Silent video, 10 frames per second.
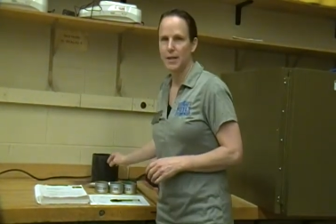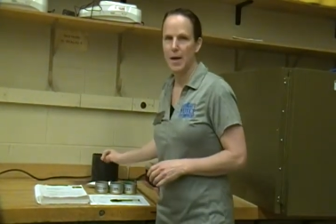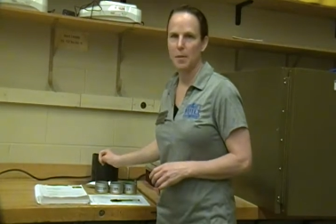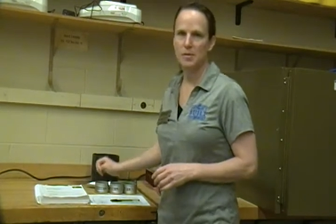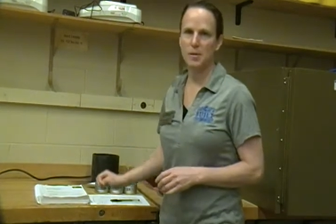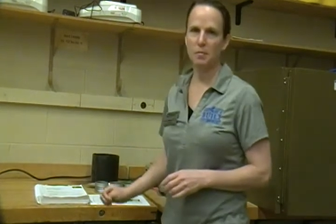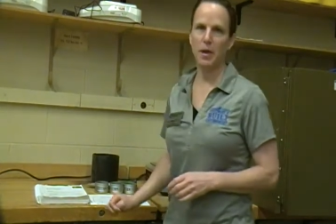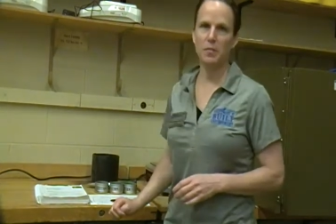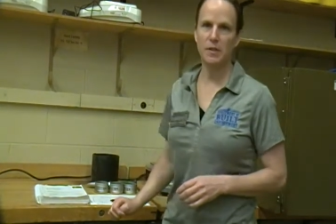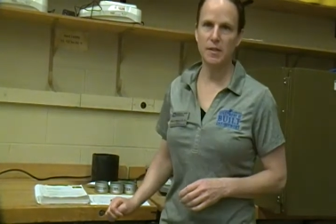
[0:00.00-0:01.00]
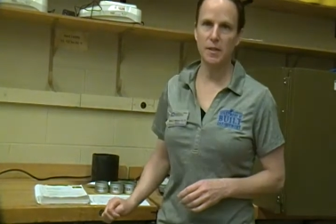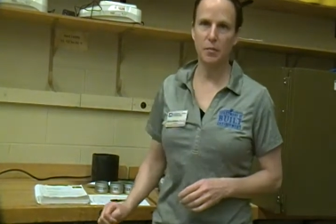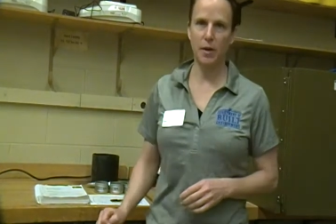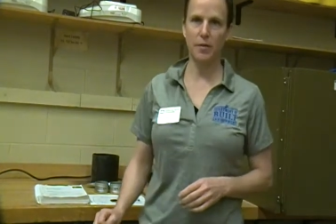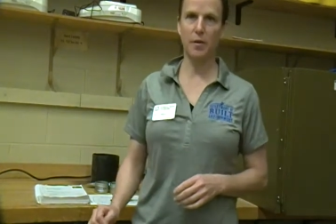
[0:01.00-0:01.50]
labs, it might be
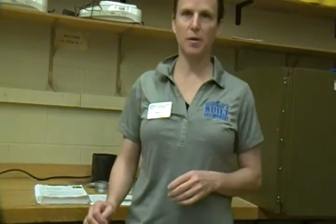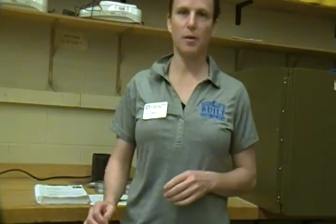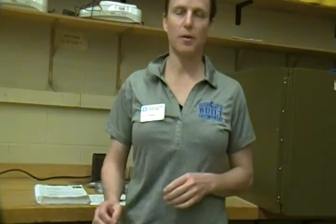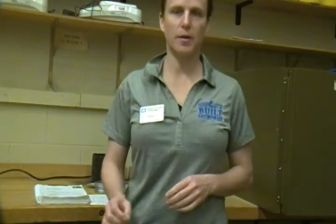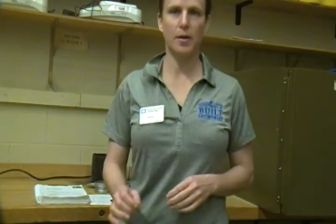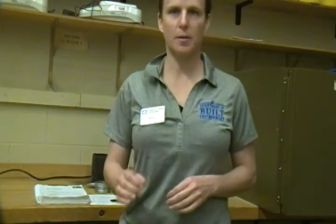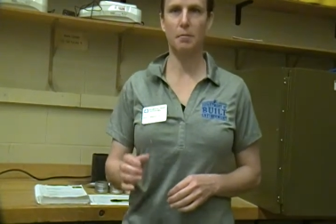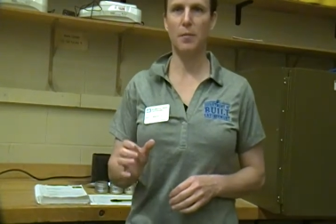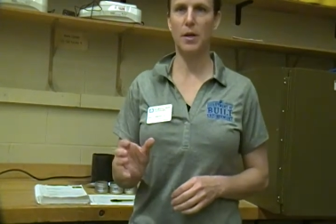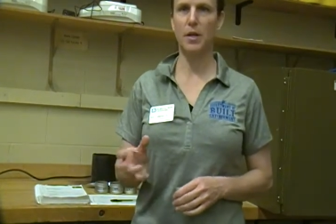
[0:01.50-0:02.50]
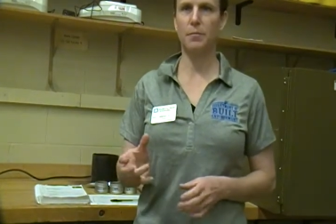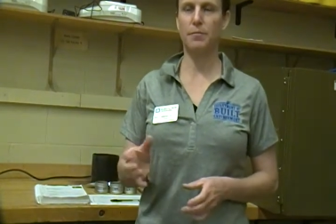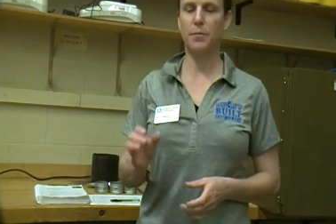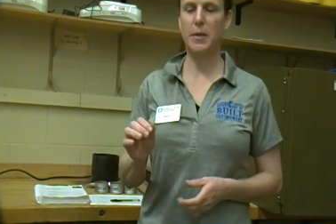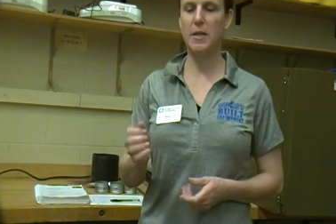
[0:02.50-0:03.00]
some other
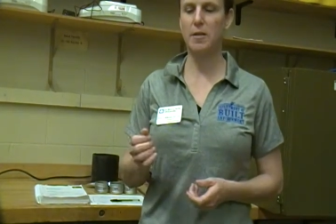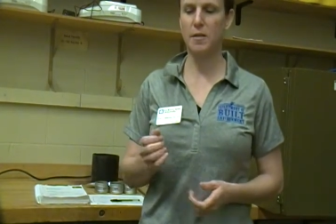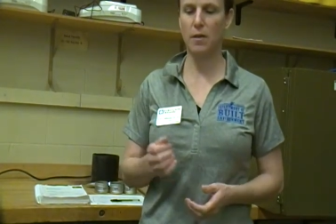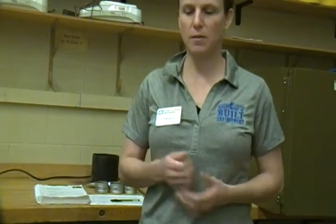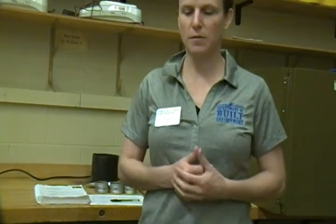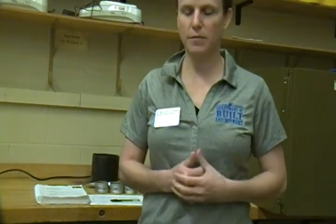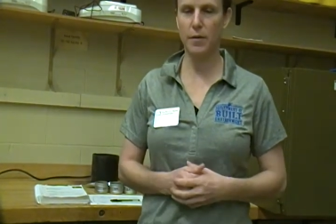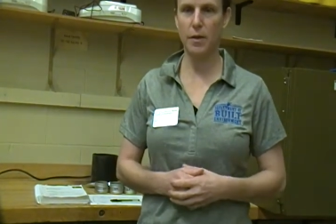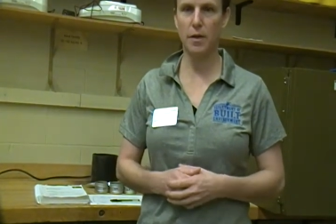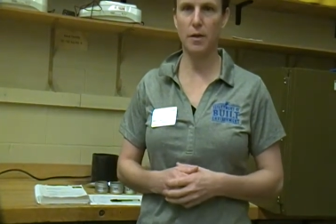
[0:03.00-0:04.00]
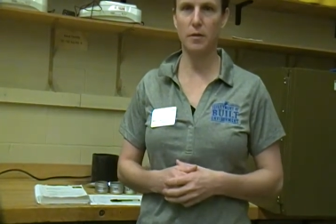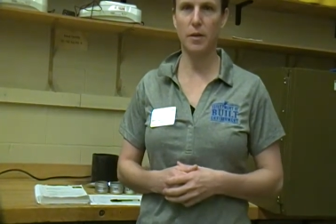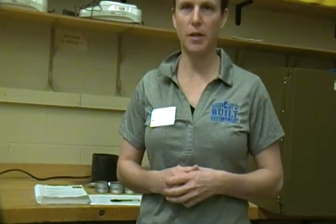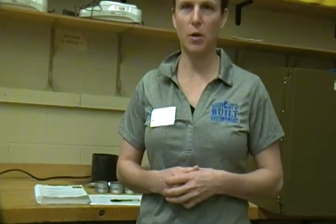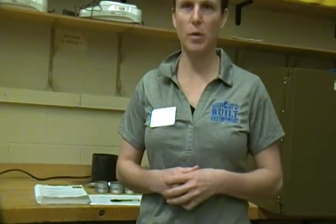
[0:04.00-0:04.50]
piece of
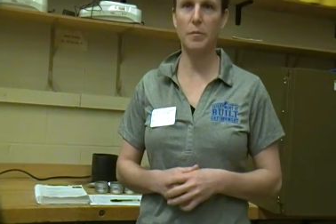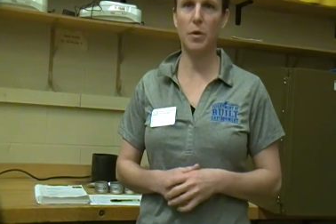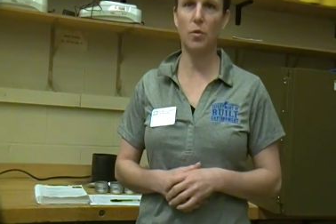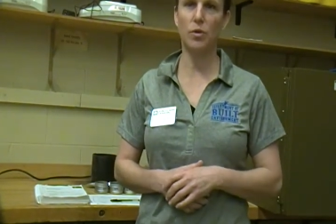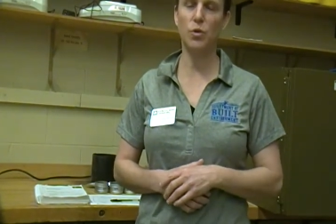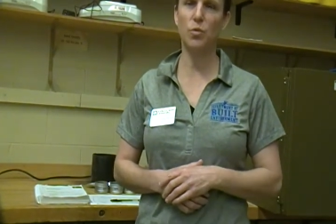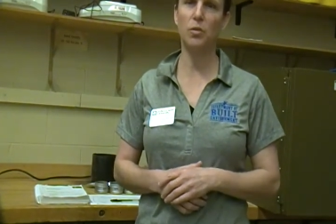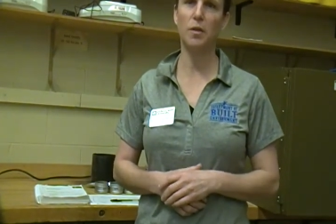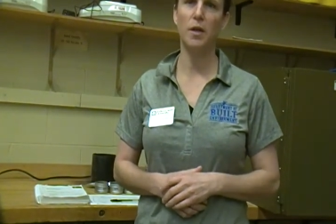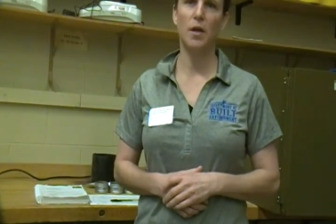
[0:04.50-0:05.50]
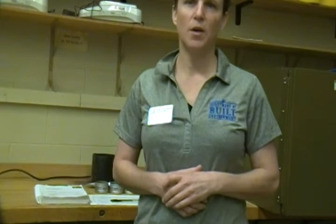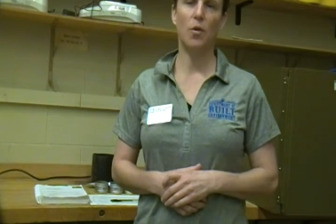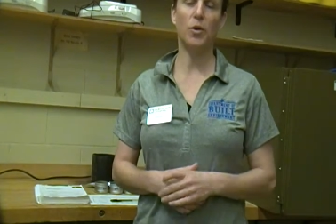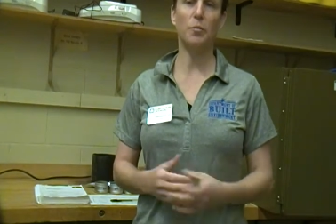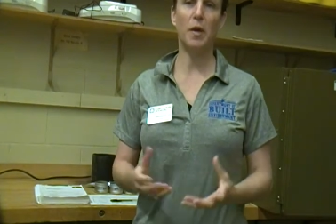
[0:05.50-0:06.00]
equipment or tool,
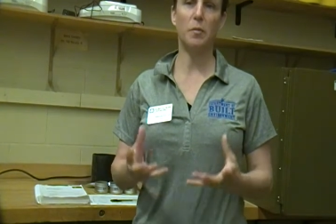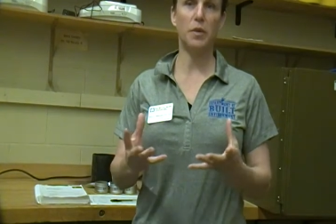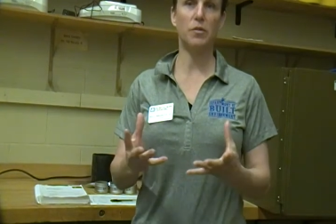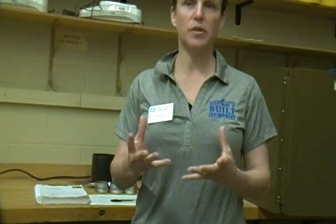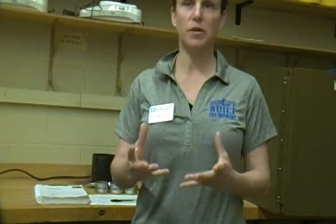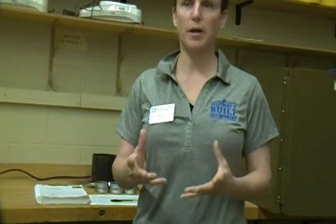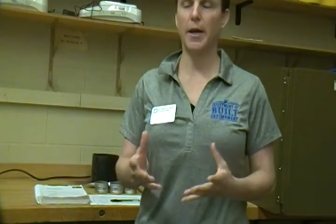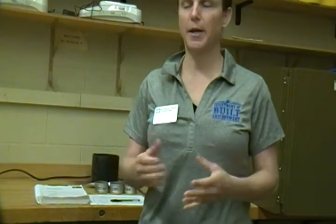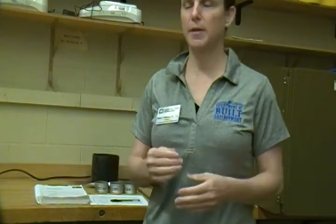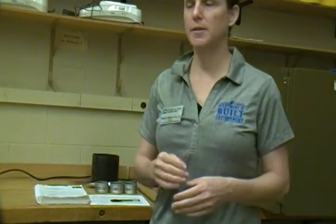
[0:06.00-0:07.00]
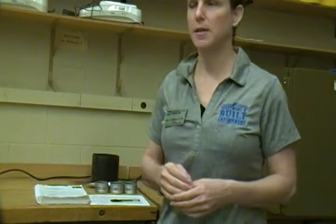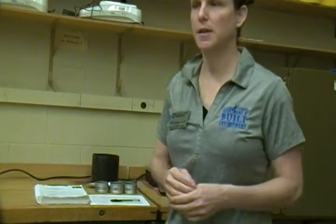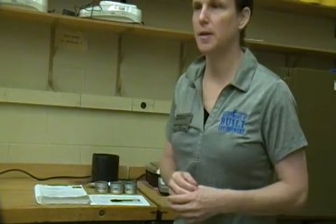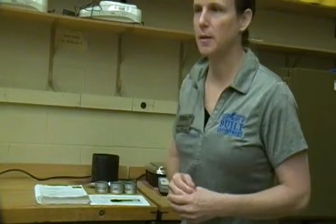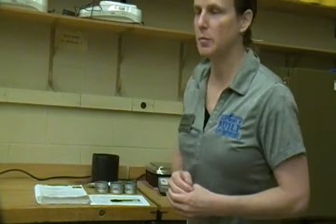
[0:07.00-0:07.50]
or you may be using your hands,
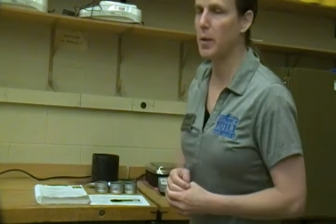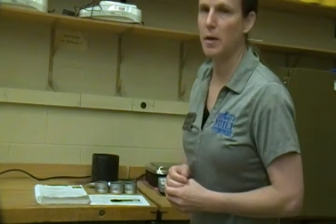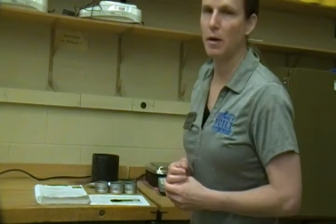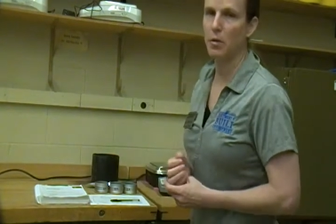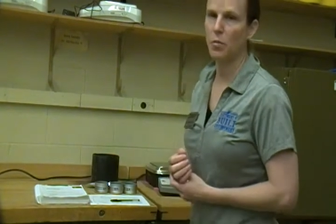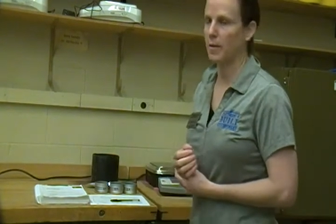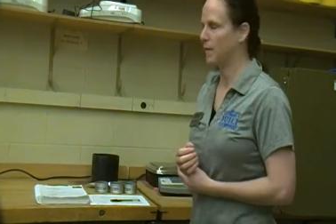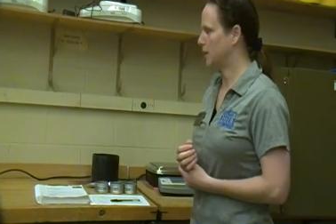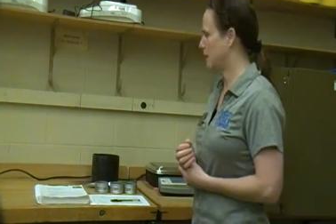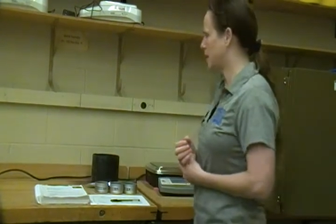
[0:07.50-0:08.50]
depending on what the